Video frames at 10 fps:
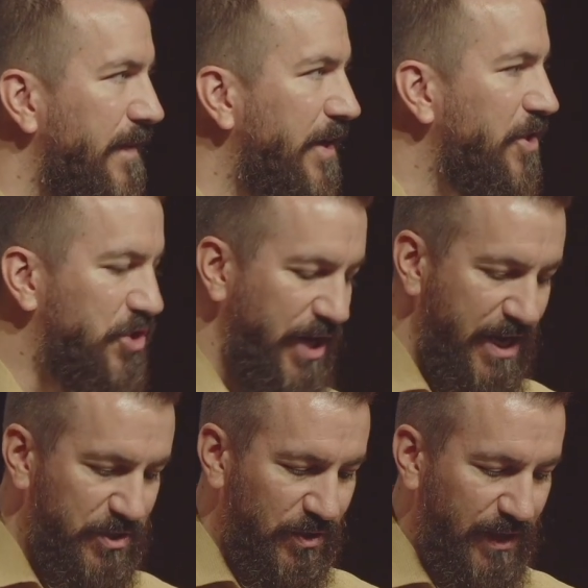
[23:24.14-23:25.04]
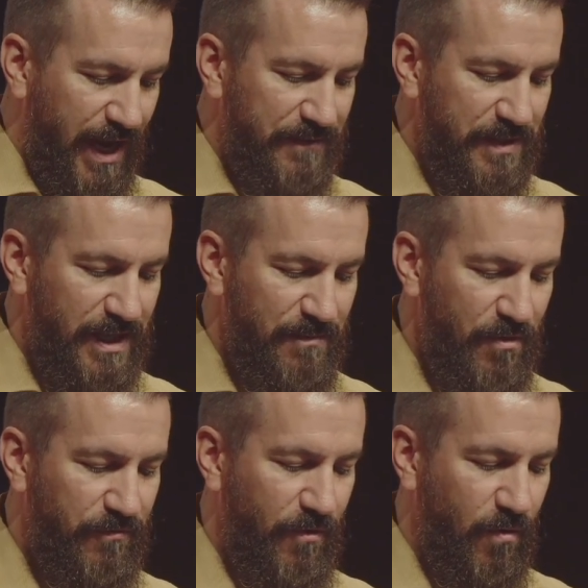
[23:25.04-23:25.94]
that could change their lives as they
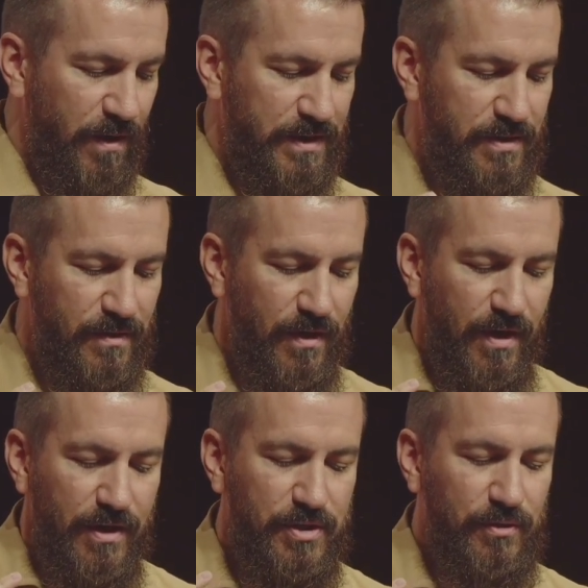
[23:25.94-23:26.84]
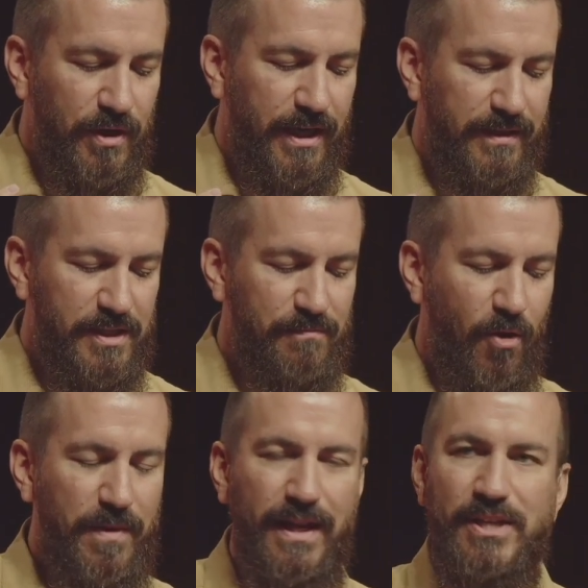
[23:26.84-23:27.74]
move forward, to, to look at this
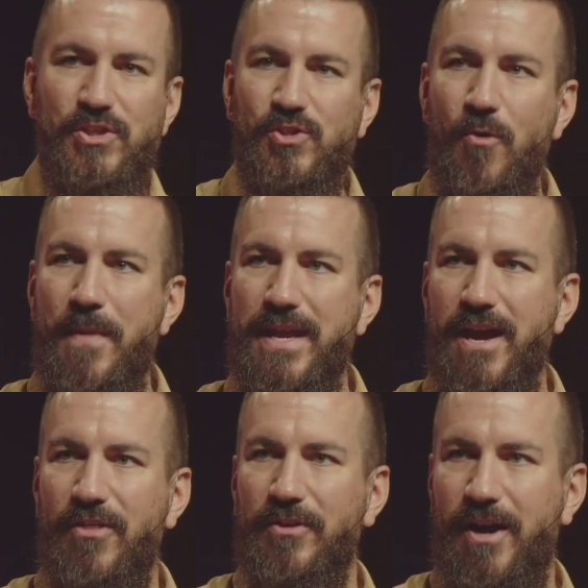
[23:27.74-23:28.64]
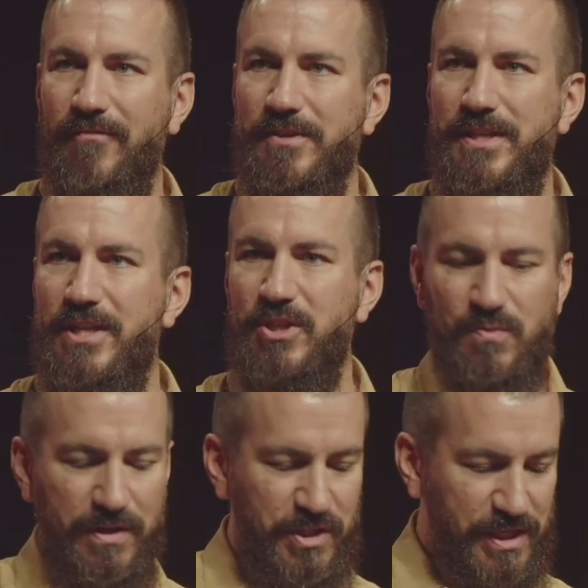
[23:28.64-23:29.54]
moment like so many other
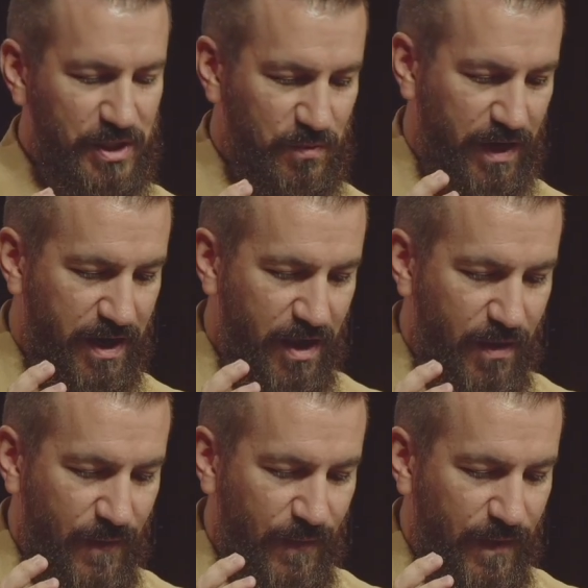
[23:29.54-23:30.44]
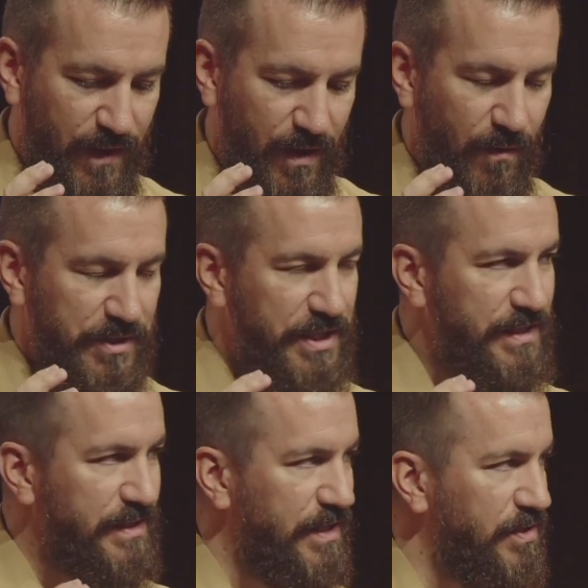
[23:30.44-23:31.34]
conversations with Jesus where, where
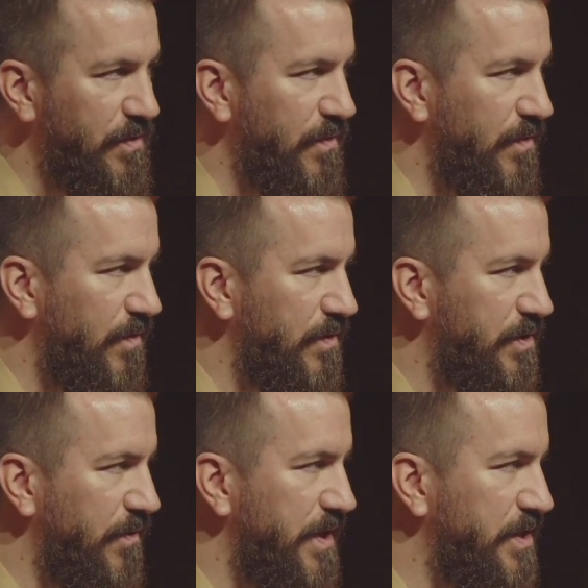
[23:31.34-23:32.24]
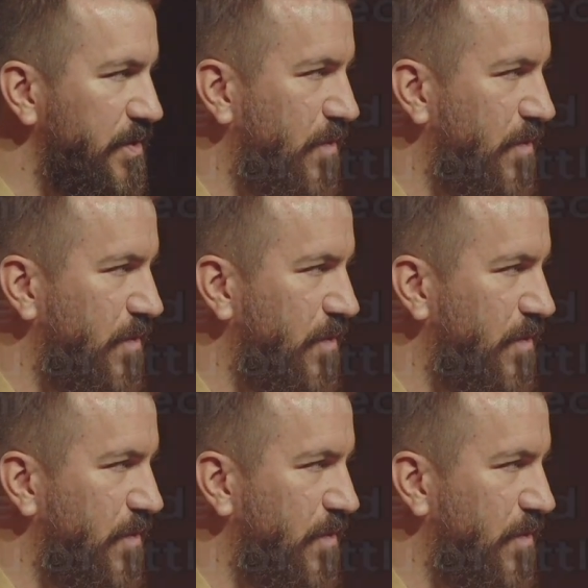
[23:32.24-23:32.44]
Jesus says, so, so this is